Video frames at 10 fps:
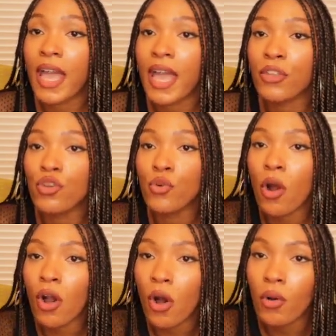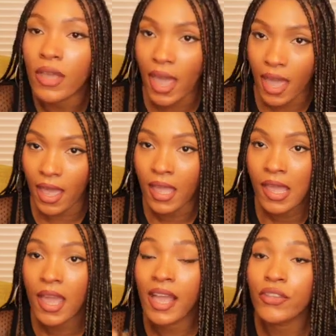And you are okay,
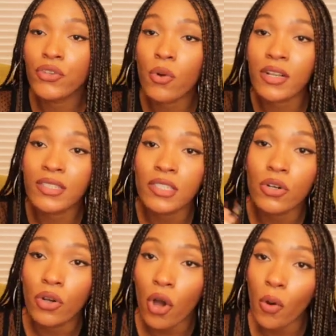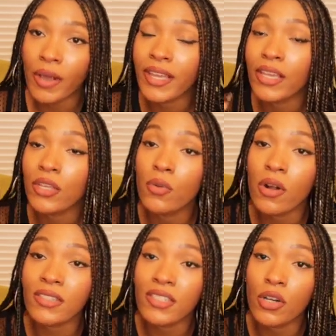and you are still going, and you
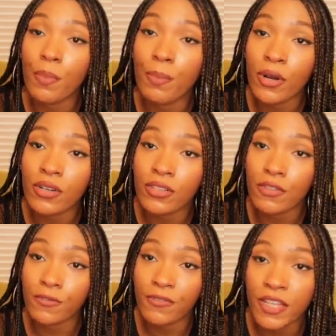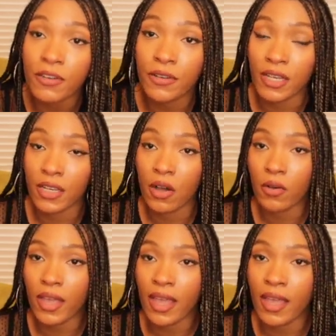are still persevering,
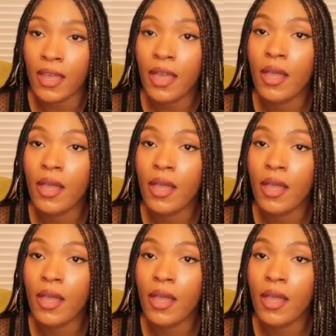okay?